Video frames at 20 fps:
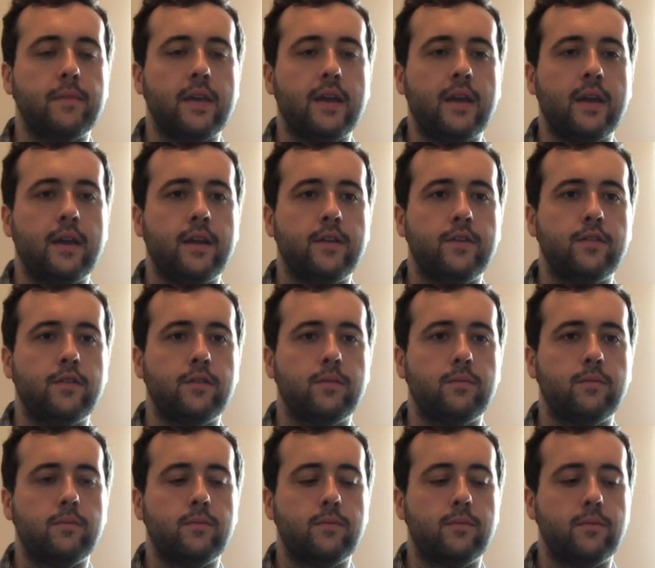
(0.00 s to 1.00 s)
And
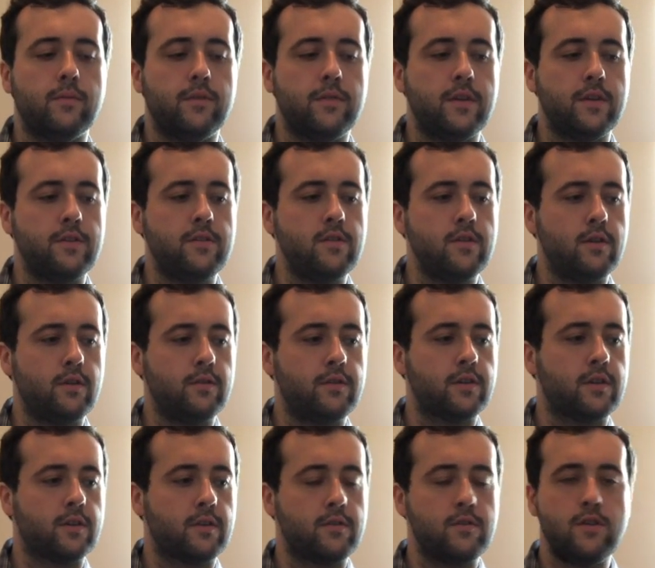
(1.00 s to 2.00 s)

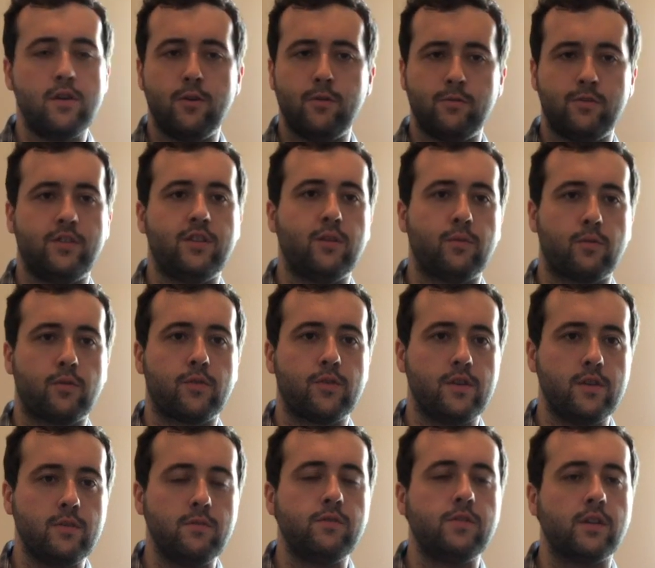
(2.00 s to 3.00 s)
the notes that we're
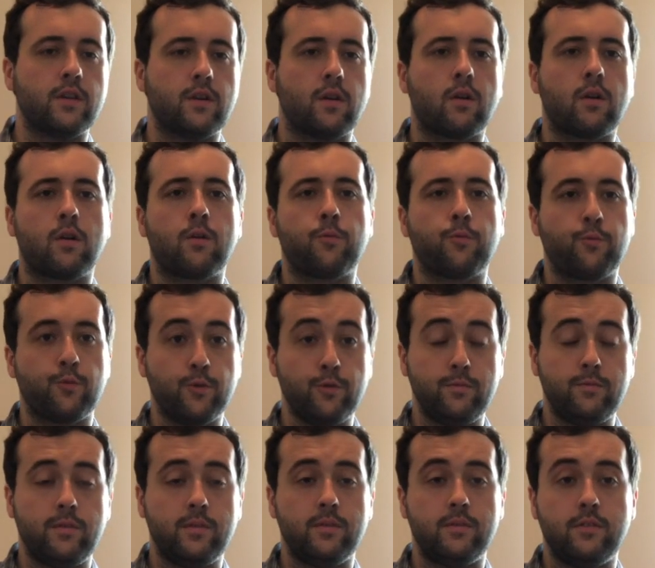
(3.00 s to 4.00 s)
using are
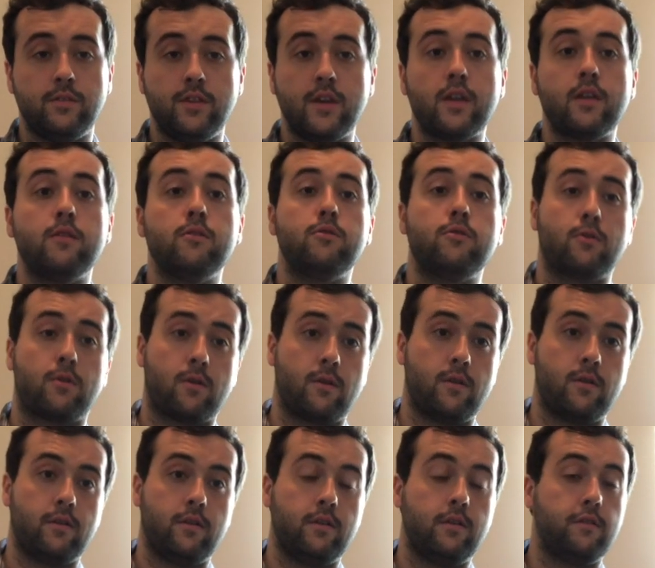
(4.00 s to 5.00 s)
root, 2nd,
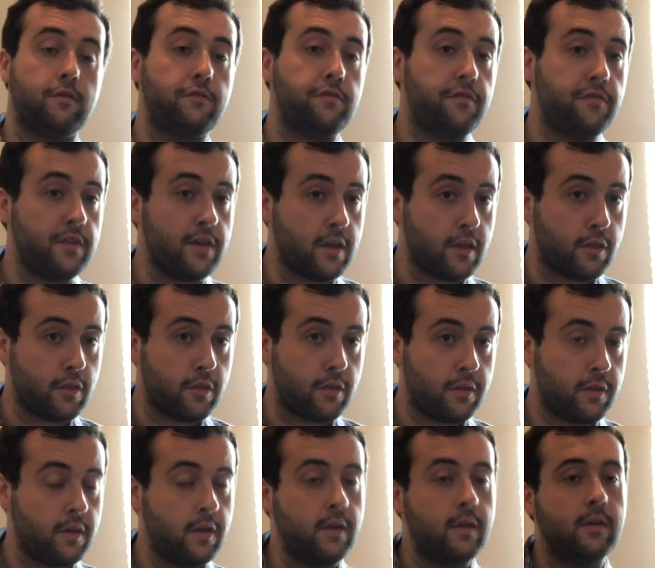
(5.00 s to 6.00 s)
3rd,
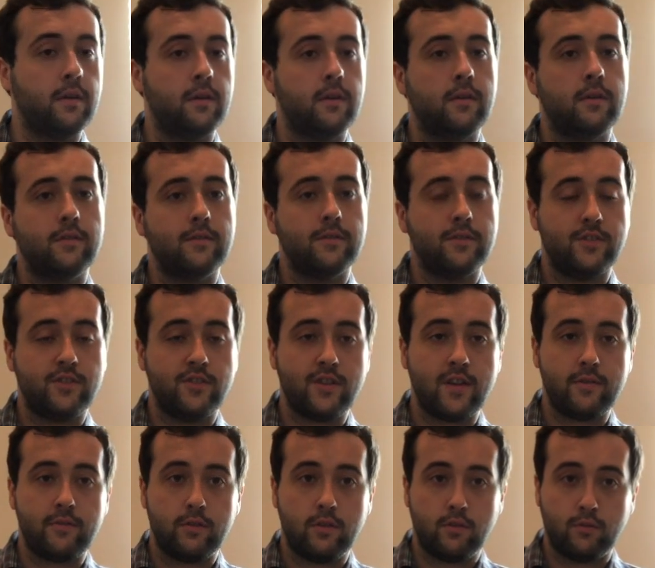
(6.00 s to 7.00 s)
5th,
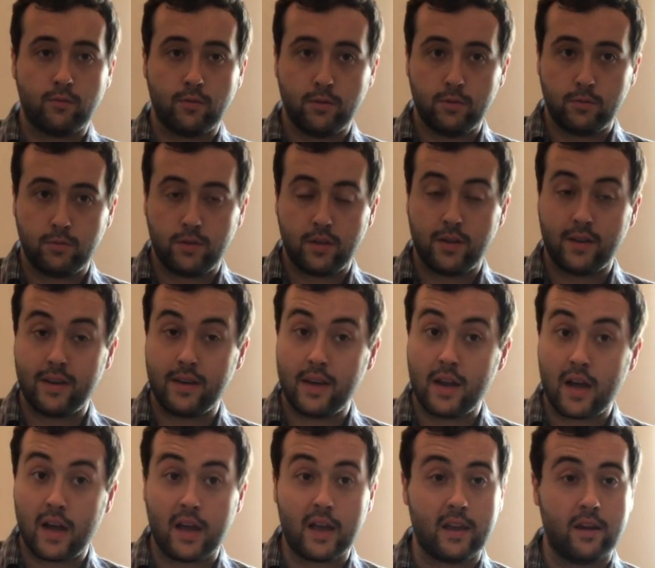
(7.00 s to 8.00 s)
7th root,
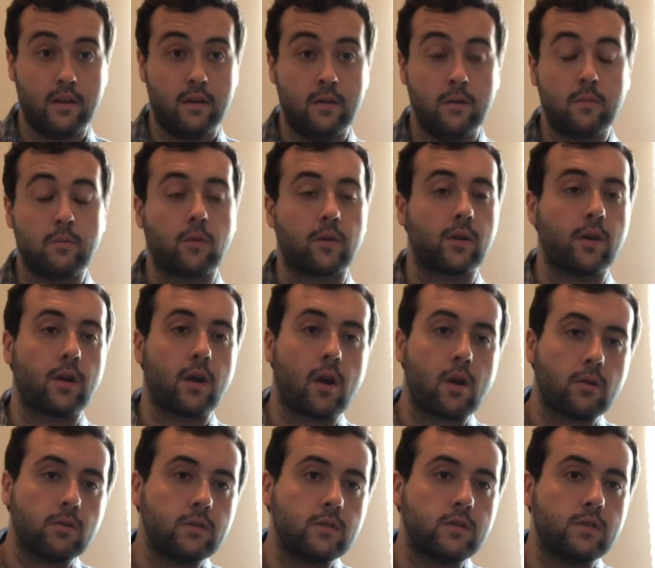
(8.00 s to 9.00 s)
9,
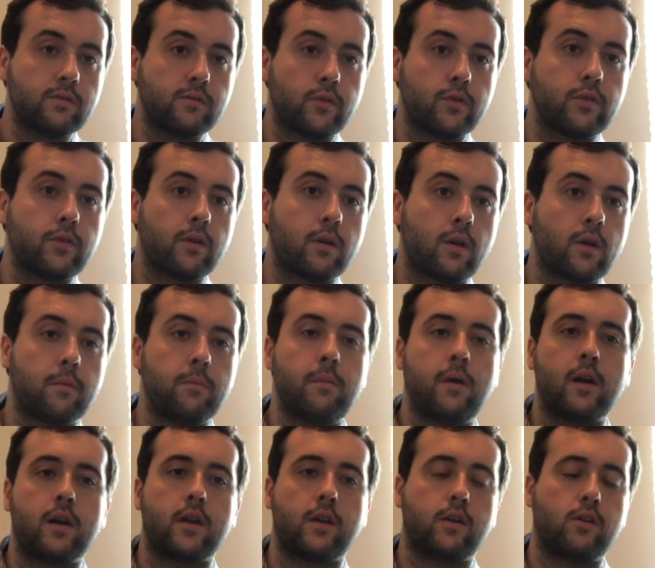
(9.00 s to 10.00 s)
regardless of what the
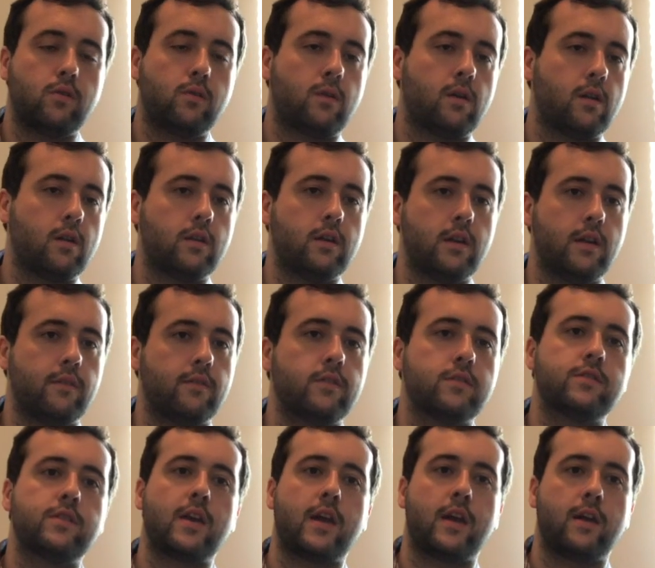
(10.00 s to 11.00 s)
harmonic quality of the
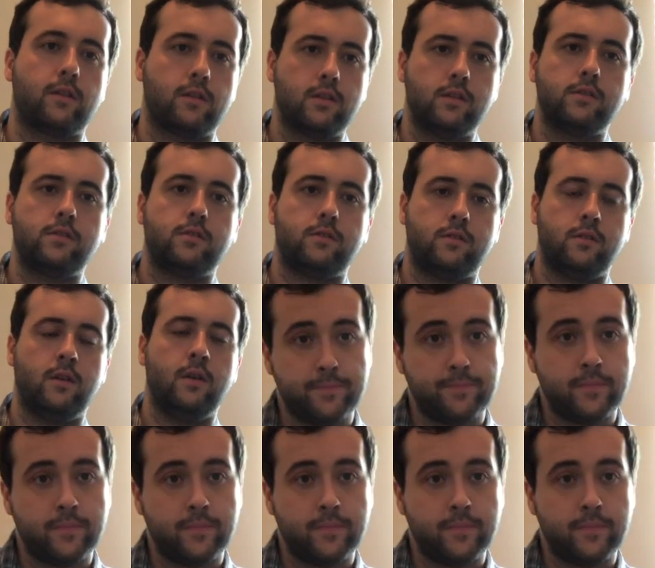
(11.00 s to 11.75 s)
scale is.